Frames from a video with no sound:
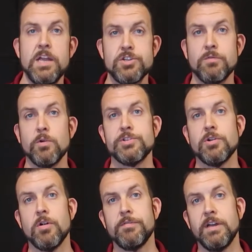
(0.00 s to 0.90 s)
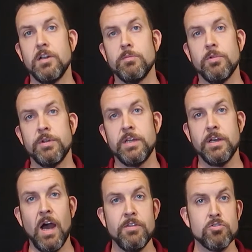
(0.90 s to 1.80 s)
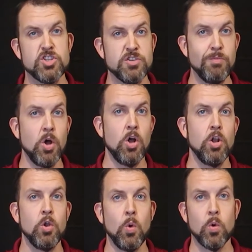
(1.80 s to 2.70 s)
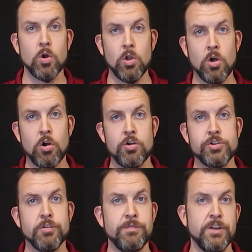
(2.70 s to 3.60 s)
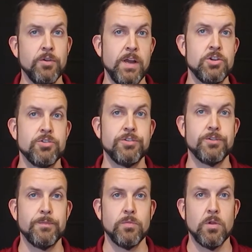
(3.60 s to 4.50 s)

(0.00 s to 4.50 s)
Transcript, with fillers: each of which are available in either small or large configurations.